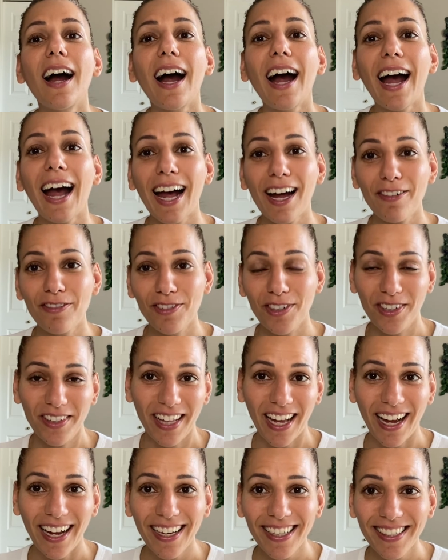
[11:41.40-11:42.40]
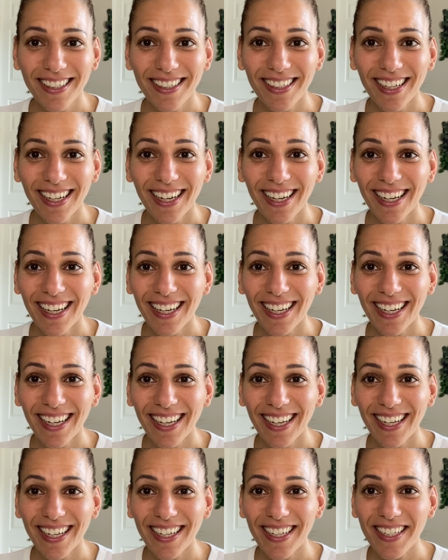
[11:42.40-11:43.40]
After that
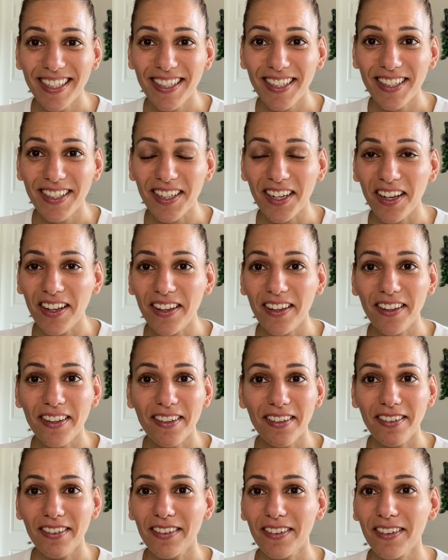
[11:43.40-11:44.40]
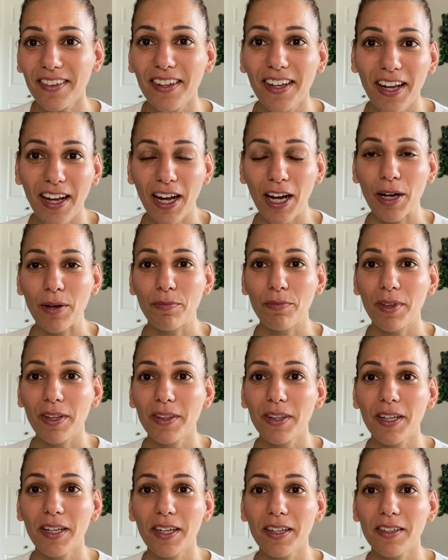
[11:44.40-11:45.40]
is
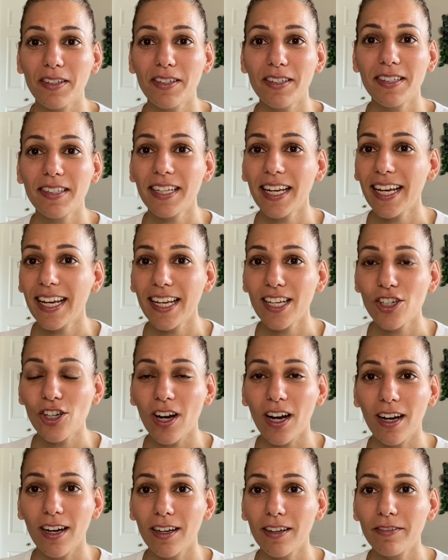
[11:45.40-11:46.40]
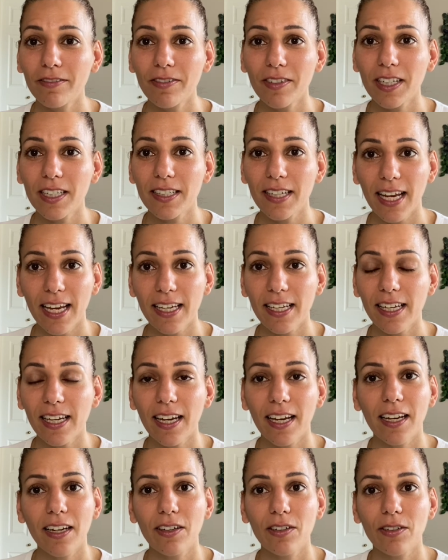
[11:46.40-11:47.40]
the stage of
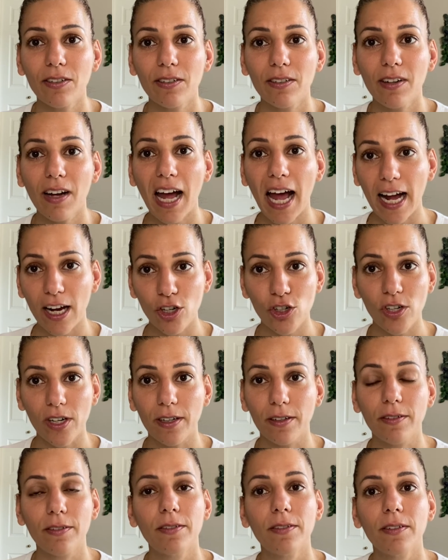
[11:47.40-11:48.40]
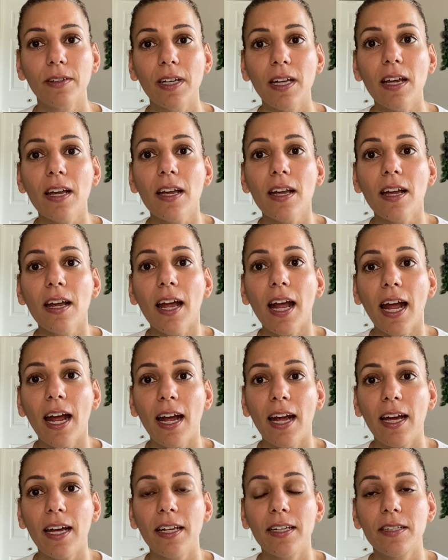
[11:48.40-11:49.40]
taking action.
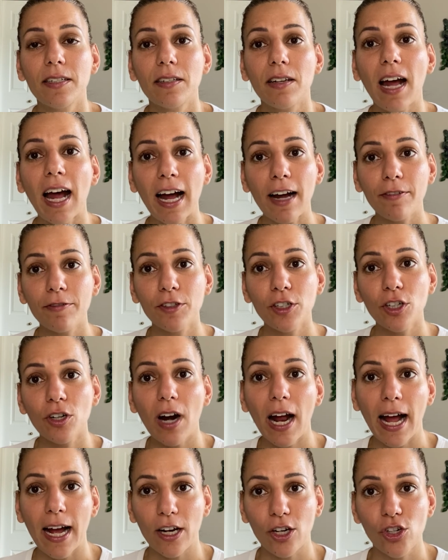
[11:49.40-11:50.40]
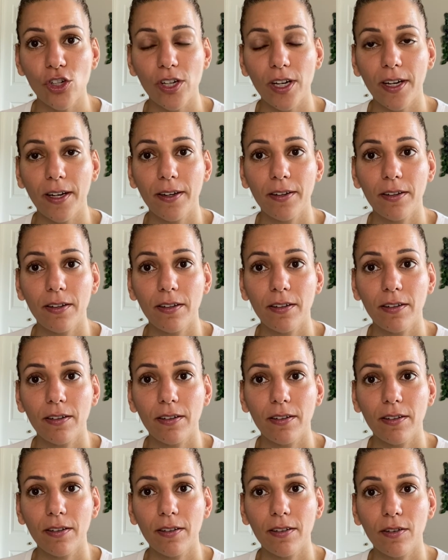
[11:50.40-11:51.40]
And after action,
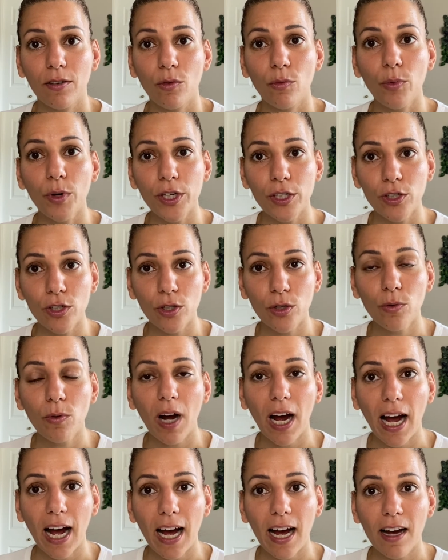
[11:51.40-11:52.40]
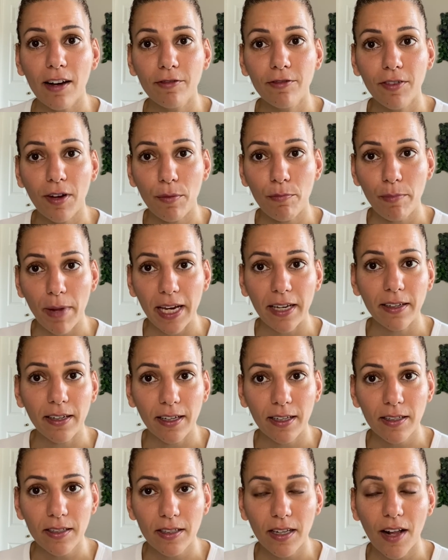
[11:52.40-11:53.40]
we do have
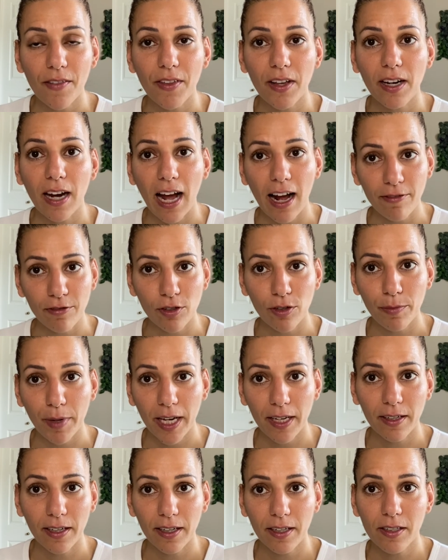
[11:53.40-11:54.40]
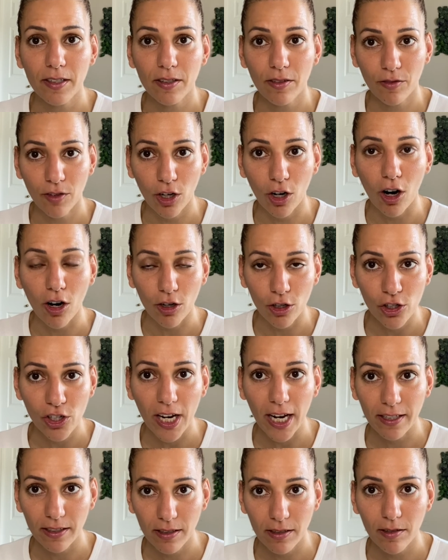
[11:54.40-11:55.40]
maintenance, and then after maintenance, there are
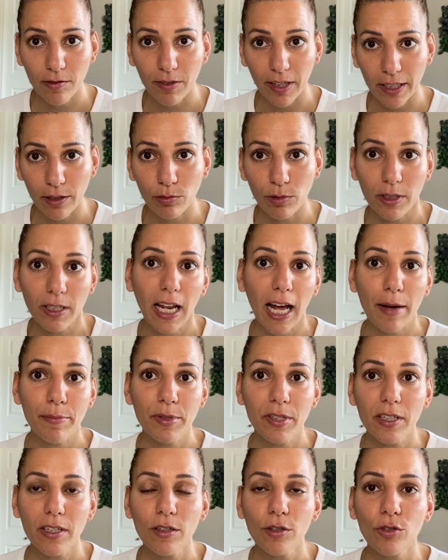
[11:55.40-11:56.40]
chances of like relapsing.